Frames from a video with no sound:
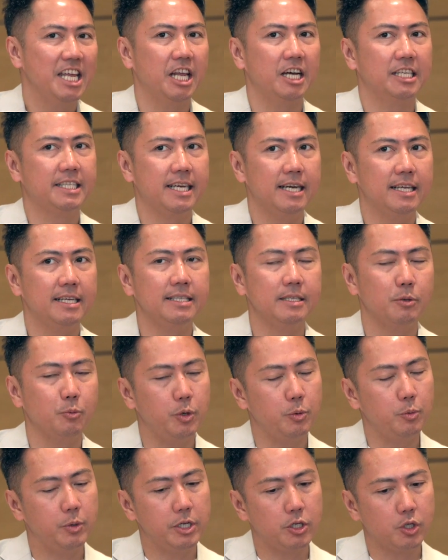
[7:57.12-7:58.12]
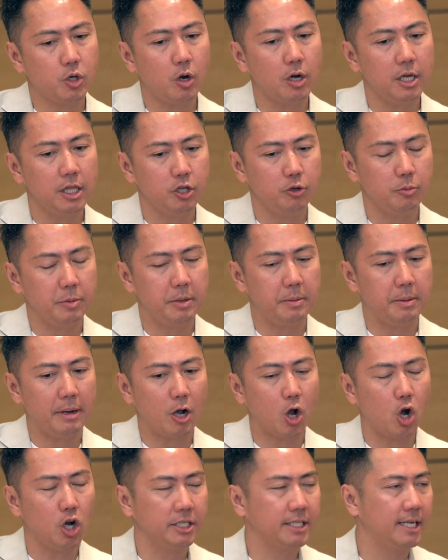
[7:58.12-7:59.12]
Now tell us, we talk a little bit
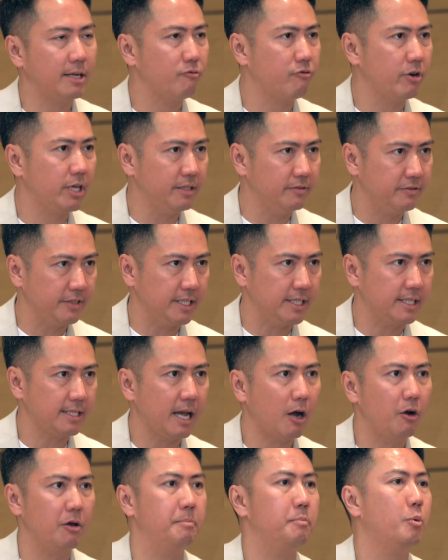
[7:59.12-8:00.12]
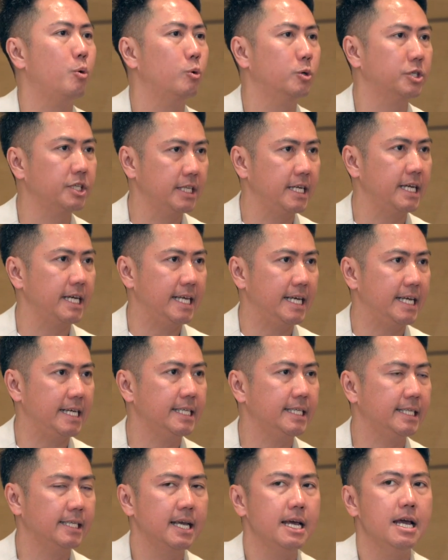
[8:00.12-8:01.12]
about content relevance, how important it
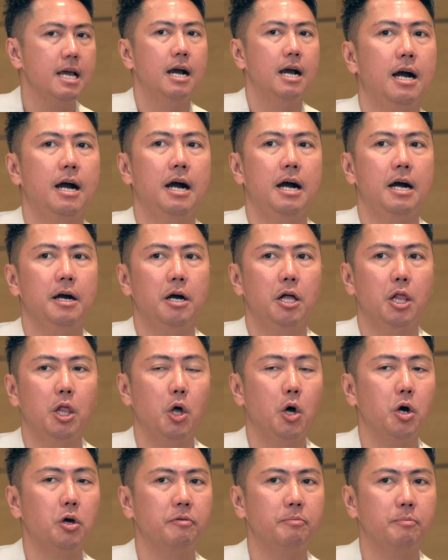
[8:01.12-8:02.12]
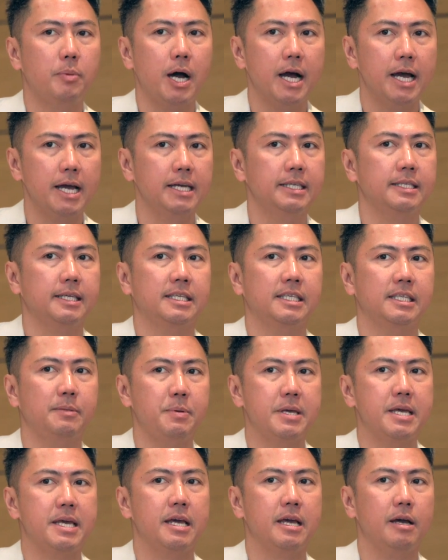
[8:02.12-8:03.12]
is. A lot of buyers
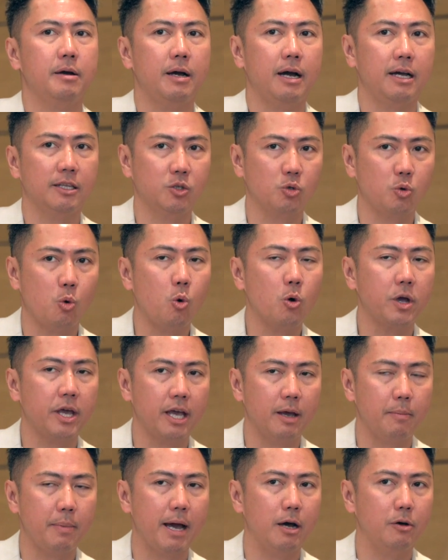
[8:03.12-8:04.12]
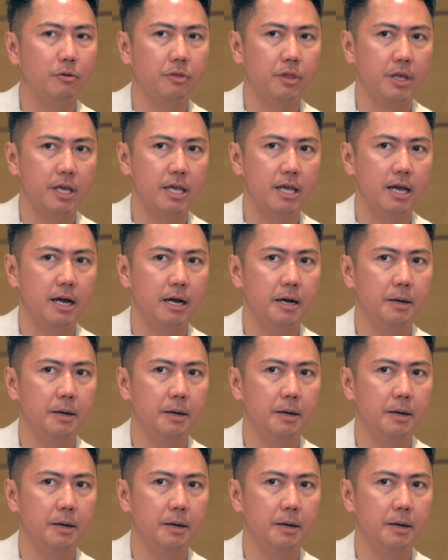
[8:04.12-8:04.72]
are talking about the